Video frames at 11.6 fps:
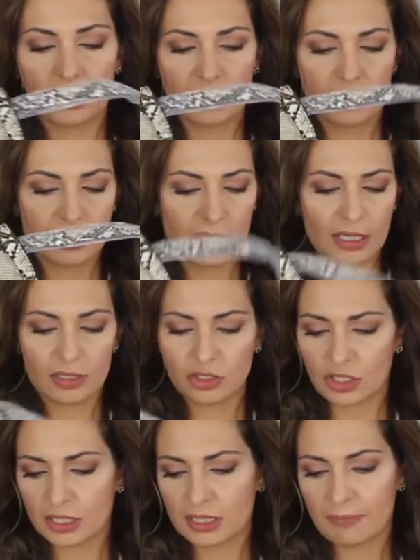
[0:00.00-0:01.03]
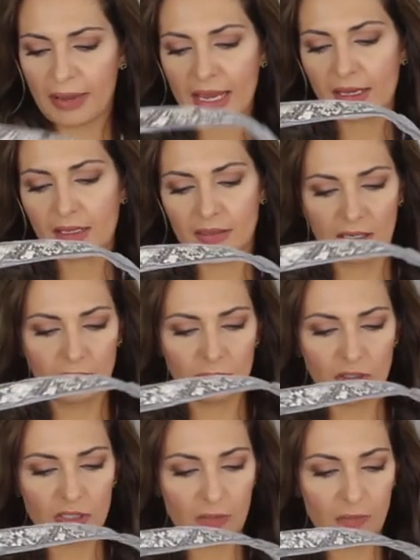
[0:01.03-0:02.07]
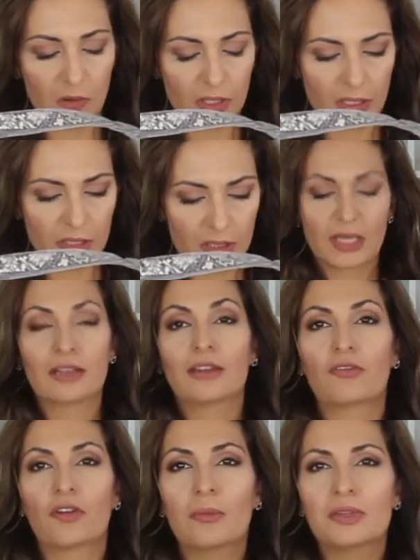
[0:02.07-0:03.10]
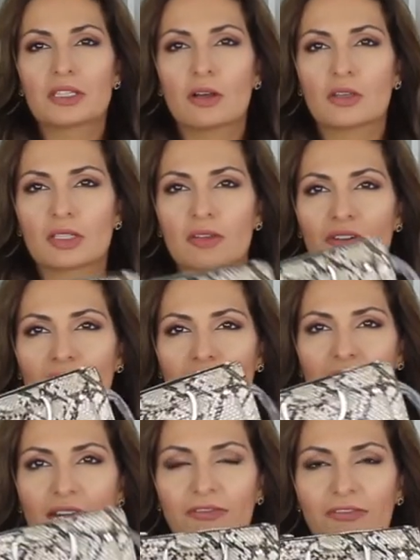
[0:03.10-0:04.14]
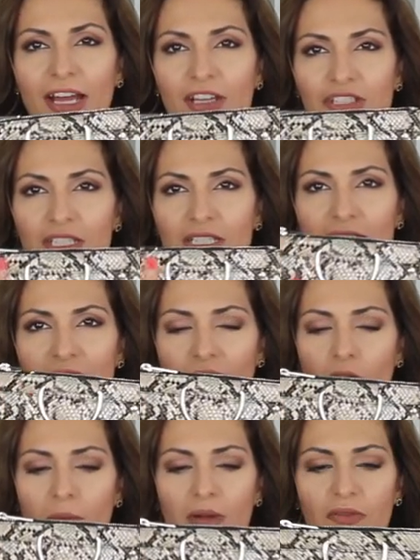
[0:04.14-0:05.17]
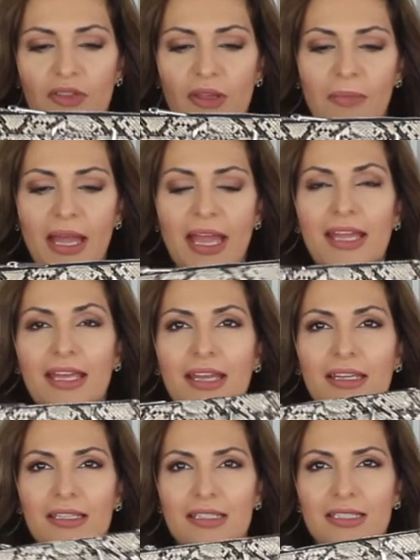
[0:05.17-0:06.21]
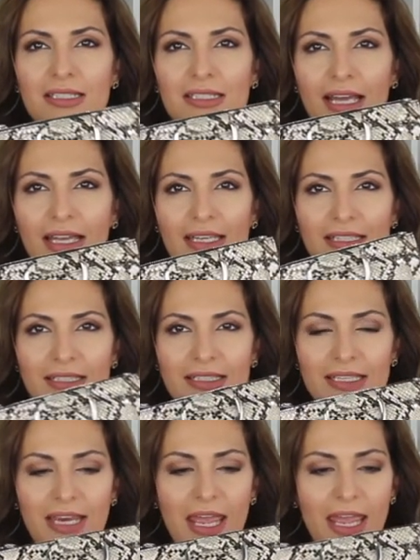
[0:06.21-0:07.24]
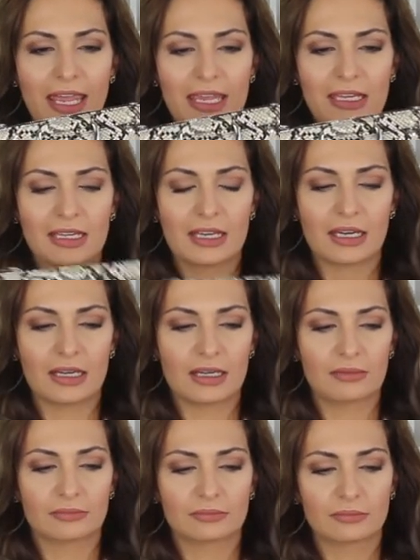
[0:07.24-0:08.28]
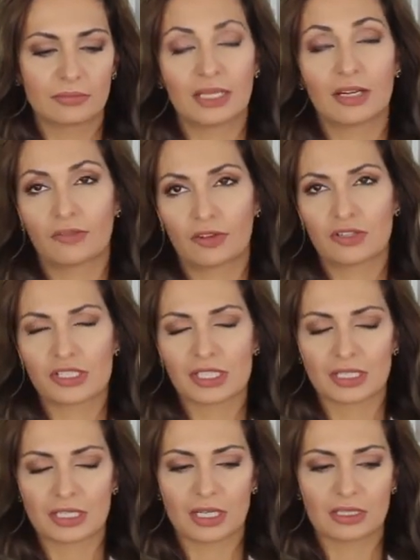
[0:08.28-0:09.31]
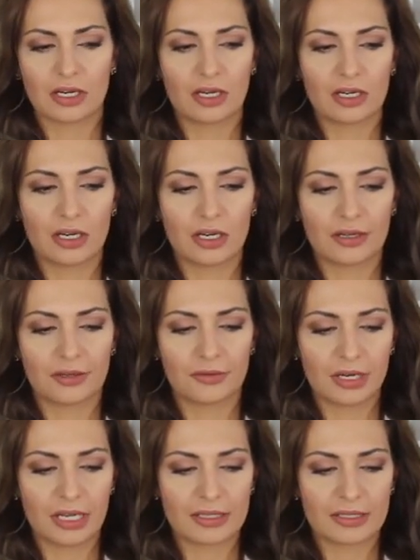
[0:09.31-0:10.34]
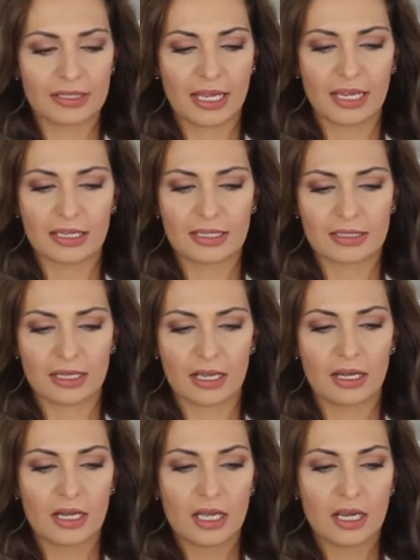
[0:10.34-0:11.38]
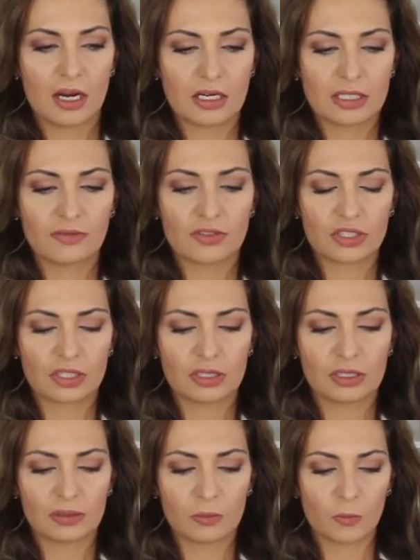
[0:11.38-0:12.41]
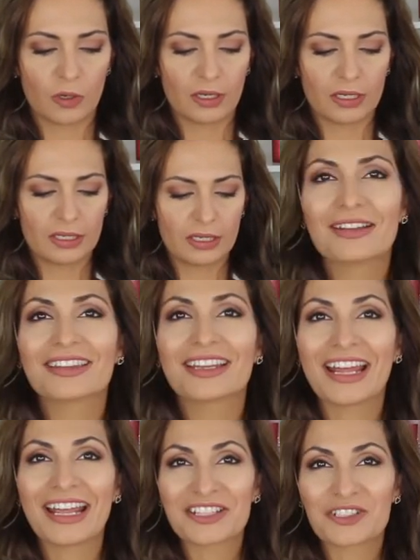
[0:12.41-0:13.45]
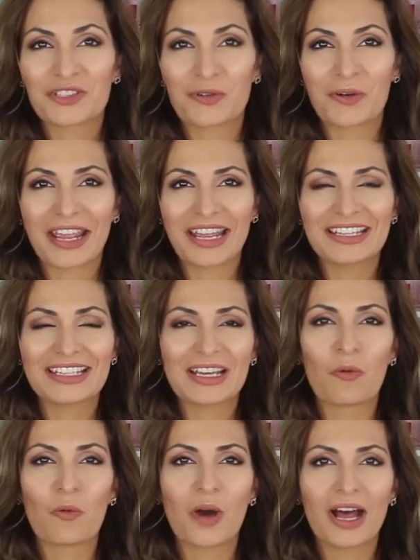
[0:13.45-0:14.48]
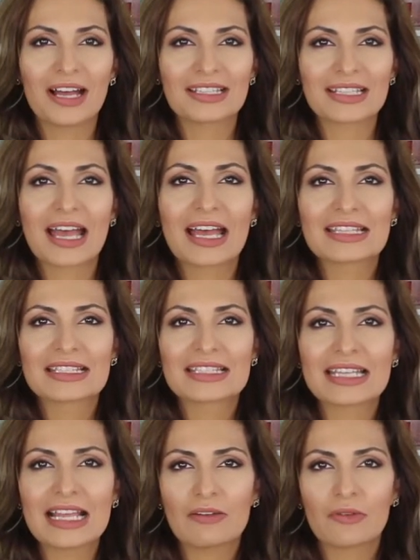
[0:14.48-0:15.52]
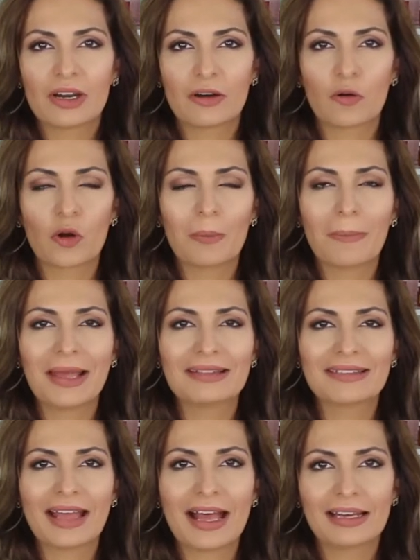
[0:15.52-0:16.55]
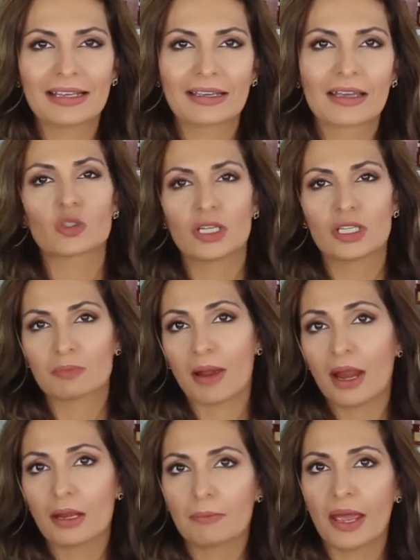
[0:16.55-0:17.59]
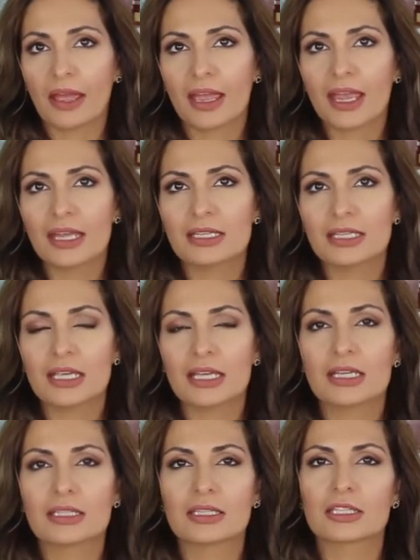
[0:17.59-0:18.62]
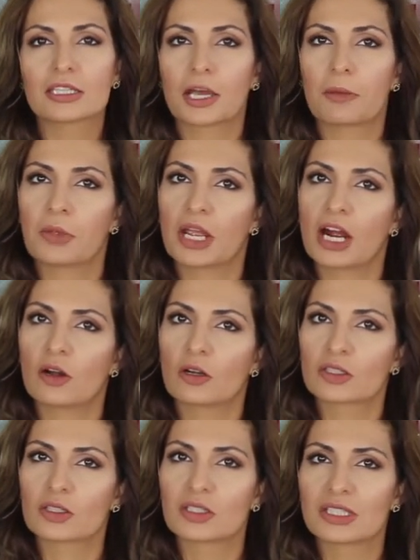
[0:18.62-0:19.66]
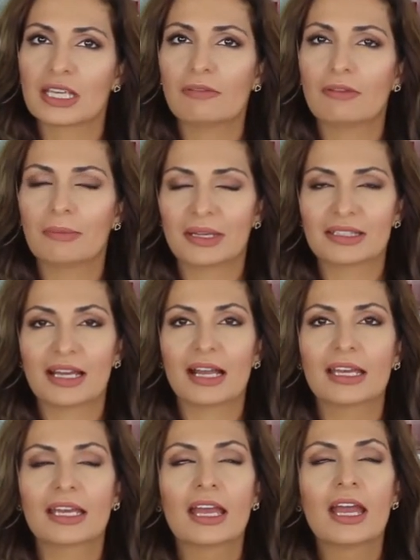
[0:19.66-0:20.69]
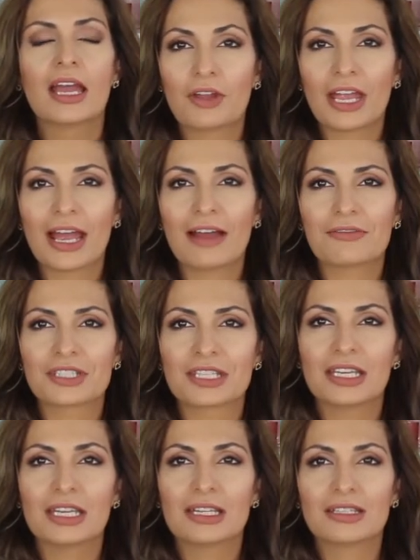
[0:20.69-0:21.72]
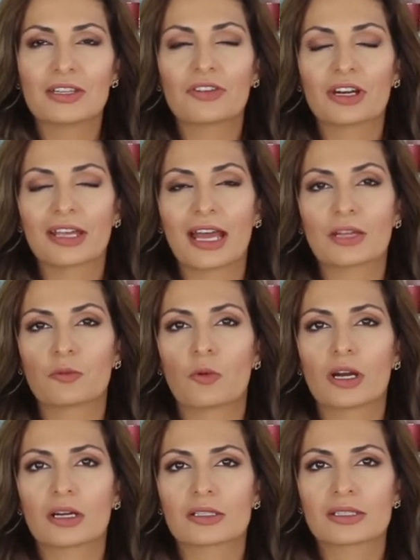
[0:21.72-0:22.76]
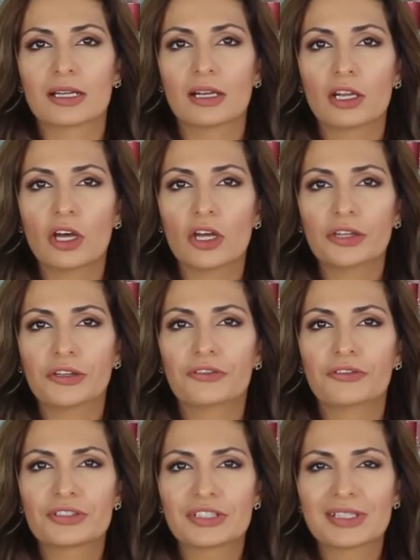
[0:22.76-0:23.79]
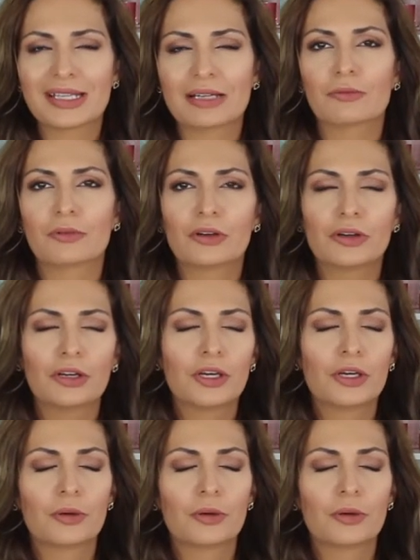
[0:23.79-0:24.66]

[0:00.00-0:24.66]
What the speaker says: it still, just the package come today morning. The form is also very in fashion, this form of the bag, and this is like a snake, but of course it's not a real snake, it's a artificial one. The next trend was a silver or metallic, so inspired by 80s. This can be also silver metallic. We have seen in different catwalks a lot of silver